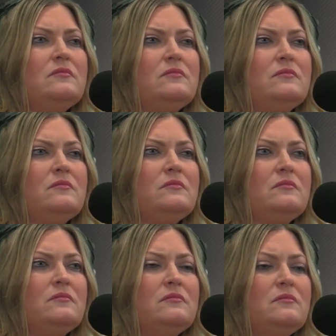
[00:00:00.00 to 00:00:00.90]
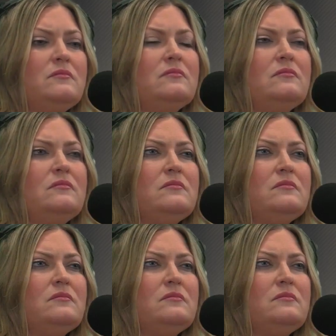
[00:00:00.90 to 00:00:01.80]

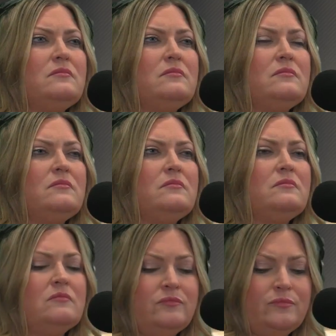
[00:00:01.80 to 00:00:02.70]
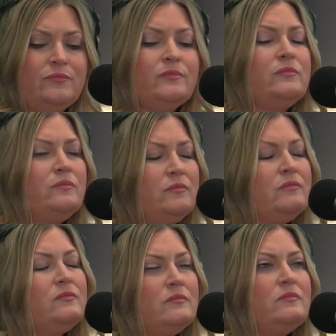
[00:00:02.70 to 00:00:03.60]

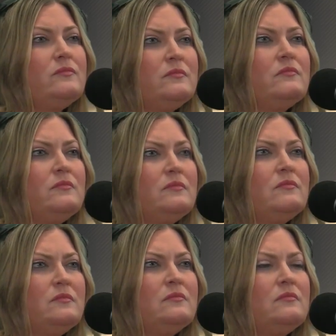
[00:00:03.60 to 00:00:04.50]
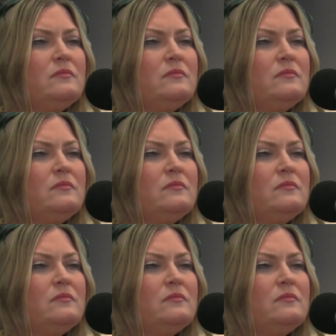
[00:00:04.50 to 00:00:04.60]
(not speaking)